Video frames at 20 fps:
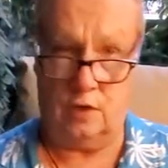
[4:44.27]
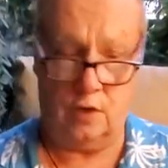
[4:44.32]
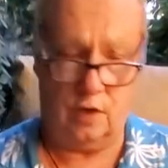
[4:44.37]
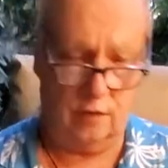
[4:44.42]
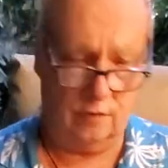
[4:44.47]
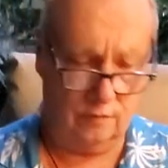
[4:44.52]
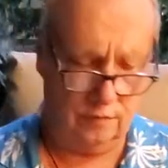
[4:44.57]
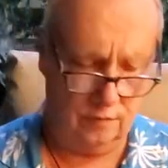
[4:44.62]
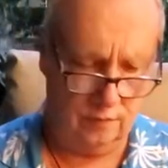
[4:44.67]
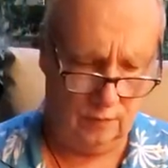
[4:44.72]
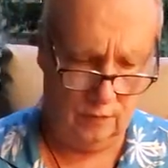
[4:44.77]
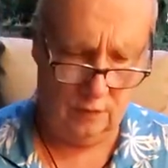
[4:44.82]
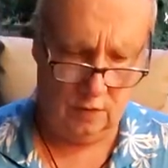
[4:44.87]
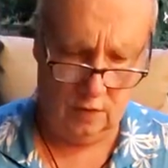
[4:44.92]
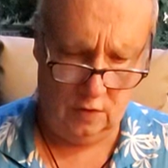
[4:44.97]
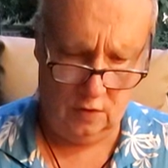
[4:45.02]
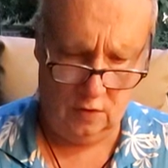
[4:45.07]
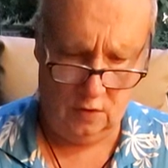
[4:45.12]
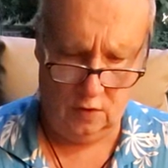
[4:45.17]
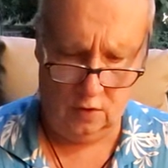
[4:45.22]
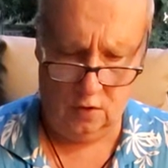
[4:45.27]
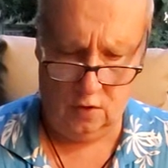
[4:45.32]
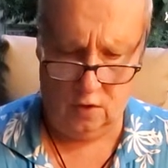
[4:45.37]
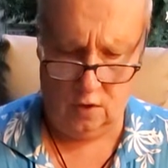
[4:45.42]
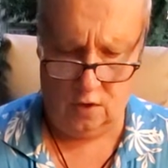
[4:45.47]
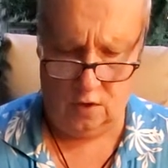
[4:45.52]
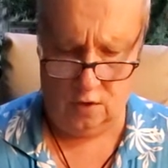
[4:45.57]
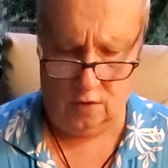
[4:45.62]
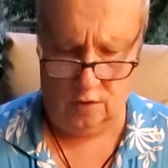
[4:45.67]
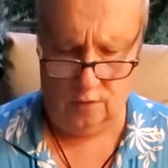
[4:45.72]
love.
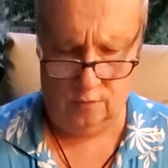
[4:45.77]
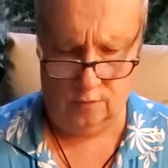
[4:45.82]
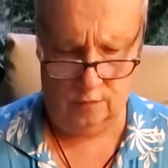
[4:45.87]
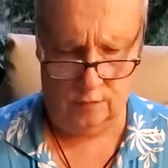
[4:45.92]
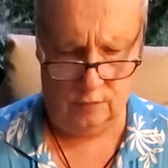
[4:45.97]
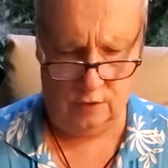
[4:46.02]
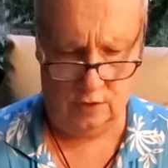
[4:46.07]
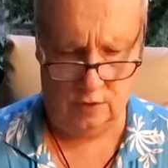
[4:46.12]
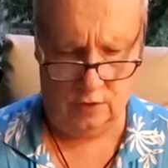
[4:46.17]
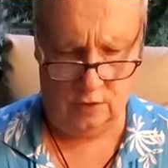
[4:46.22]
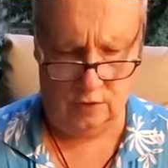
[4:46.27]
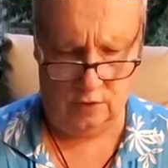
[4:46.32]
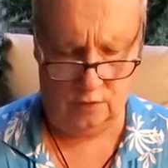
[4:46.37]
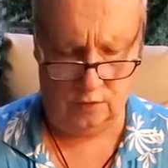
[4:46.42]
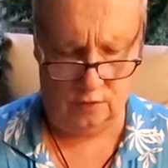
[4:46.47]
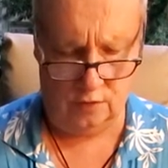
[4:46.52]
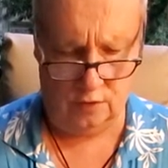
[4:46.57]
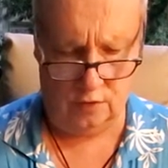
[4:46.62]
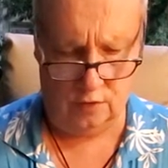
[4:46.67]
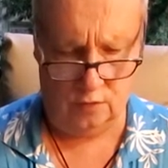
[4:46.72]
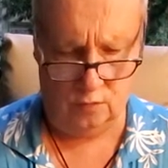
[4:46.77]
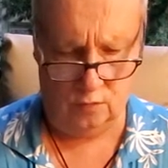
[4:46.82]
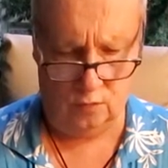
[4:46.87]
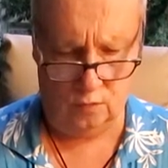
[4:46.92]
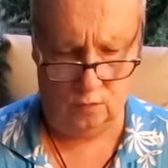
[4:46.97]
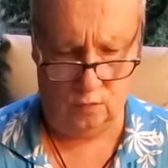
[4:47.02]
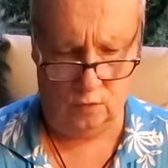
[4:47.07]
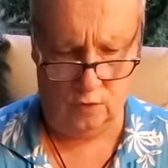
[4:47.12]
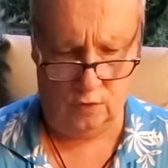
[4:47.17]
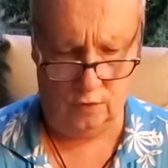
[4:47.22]
And
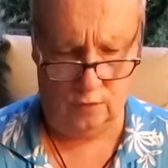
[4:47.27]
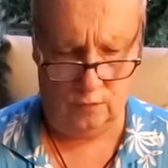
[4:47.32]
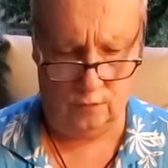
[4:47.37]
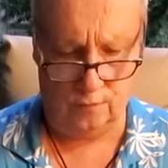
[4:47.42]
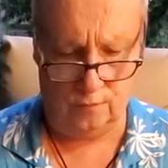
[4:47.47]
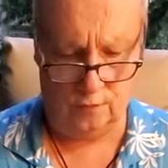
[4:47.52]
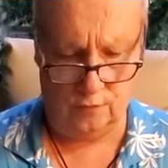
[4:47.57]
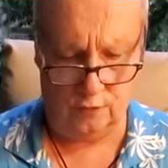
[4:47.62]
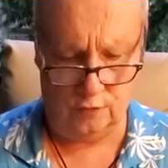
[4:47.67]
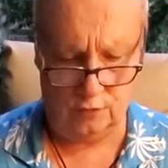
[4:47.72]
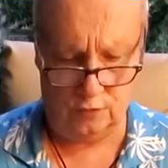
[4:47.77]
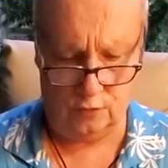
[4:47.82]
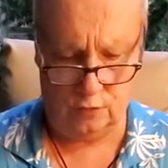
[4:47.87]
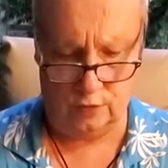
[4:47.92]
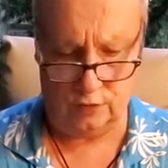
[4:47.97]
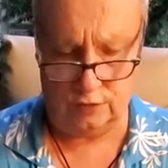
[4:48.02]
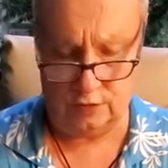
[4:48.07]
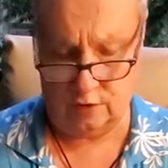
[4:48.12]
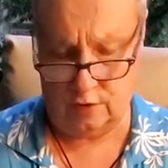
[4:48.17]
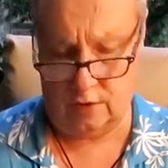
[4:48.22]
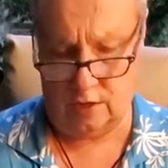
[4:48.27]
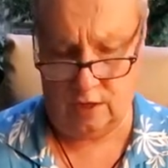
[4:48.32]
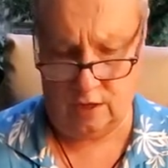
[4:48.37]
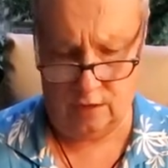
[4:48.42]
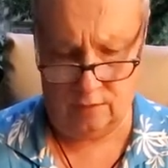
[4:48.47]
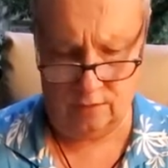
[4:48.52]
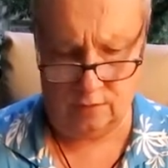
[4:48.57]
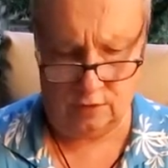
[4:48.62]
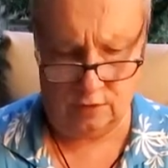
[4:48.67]
one first question I have